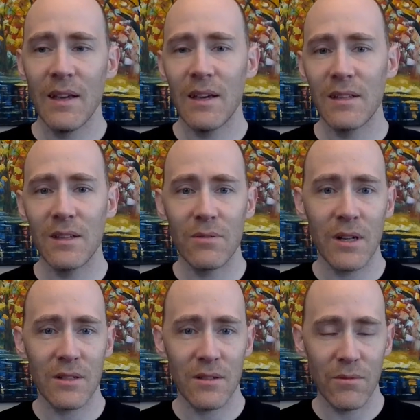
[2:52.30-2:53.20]
And then the
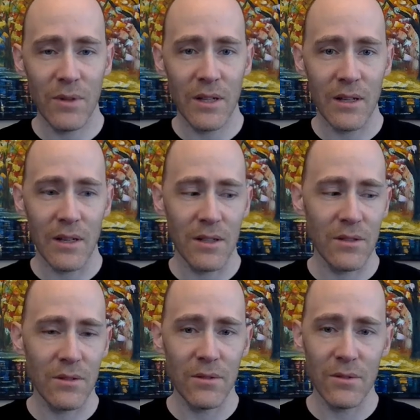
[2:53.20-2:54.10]
rest of the week, I
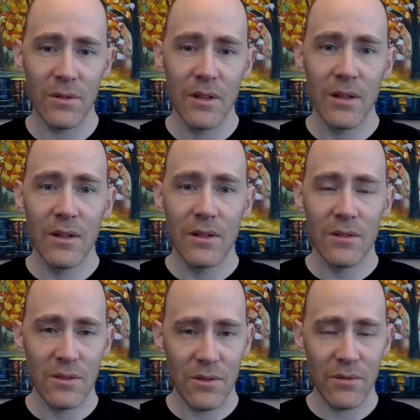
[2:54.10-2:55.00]
do
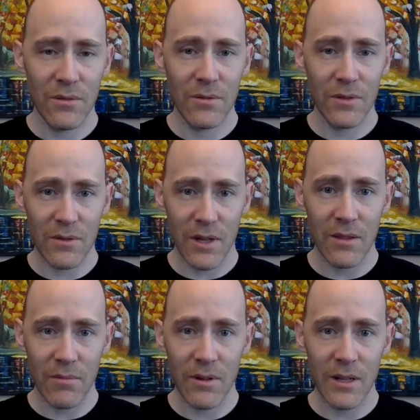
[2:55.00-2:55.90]
two
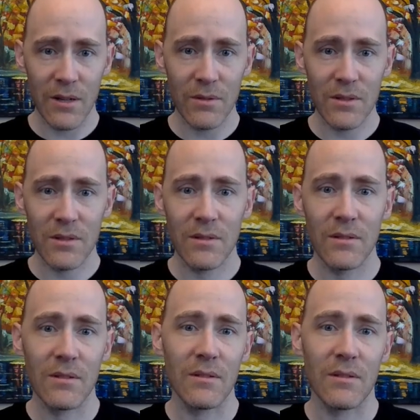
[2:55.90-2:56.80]
strength workouts
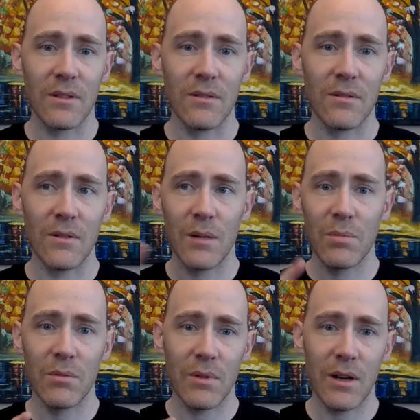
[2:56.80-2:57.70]
I do
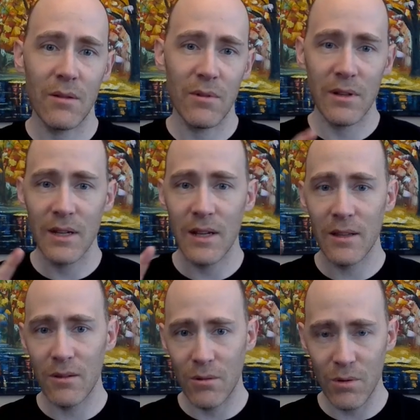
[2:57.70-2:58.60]
upper body one day,
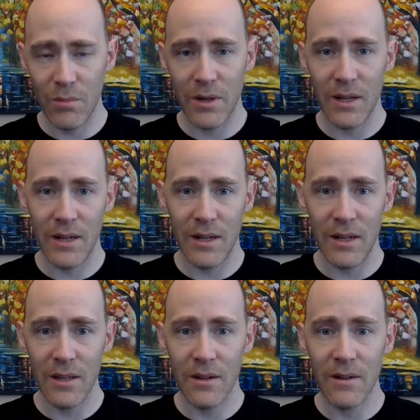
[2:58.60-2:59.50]
lower body
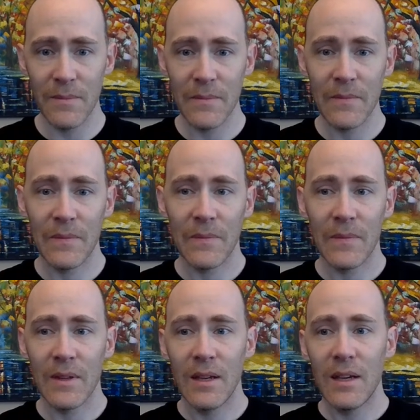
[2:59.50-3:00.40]
another.
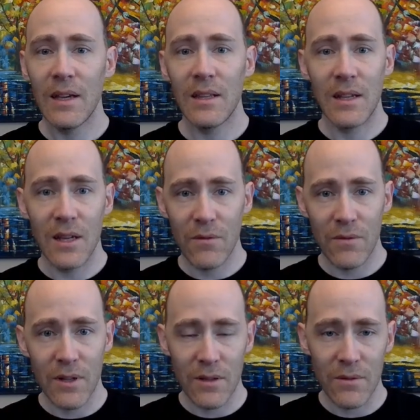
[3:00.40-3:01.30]
And then
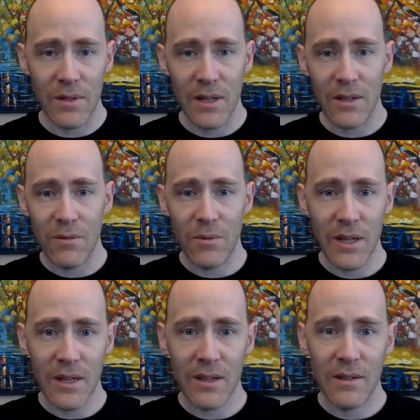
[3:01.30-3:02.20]
every other day of the
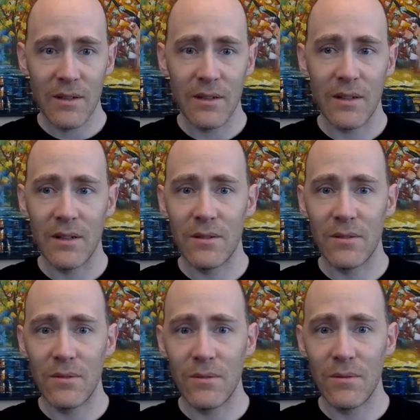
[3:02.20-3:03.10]
week, I
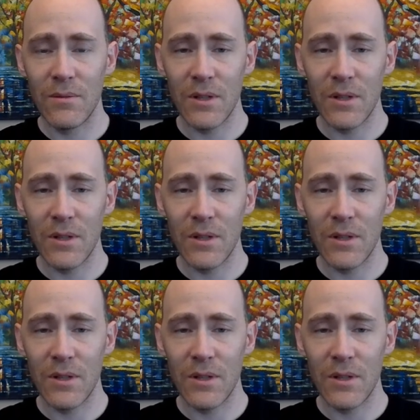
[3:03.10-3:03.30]
do